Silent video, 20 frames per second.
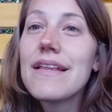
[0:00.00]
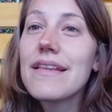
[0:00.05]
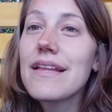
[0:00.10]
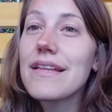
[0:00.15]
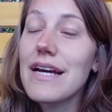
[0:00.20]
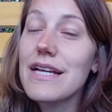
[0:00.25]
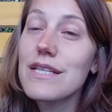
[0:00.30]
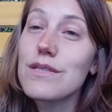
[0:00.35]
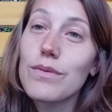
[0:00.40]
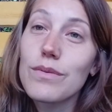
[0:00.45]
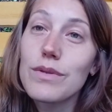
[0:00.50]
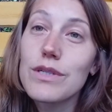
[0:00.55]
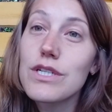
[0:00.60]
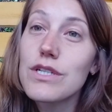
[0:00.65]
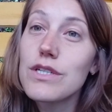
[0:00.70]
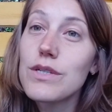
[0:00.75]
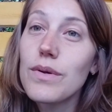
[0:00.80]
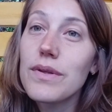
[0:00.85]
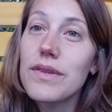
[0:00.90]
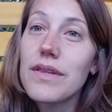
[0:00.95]
that that's what we
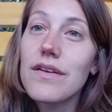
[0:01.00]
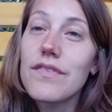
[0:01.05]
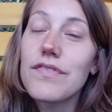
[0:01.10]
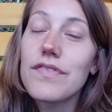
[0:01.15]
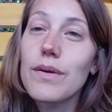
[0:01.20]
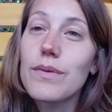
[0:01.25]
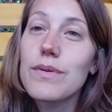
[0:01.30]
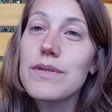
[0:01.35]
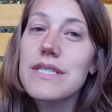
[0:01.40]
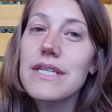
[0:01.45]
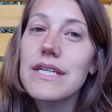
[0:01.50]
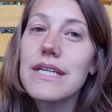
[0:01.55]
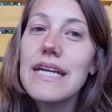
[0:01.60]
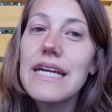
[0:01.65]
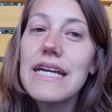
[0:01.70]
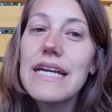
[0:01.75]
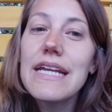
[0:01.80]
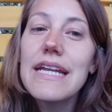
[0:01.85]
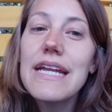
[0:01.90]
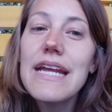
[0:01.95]
should do with it if there was a
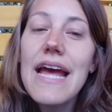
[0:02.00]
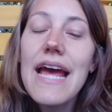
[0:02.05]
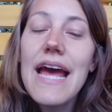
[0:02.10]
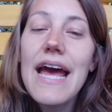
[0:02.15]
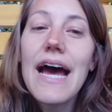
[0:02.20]
need.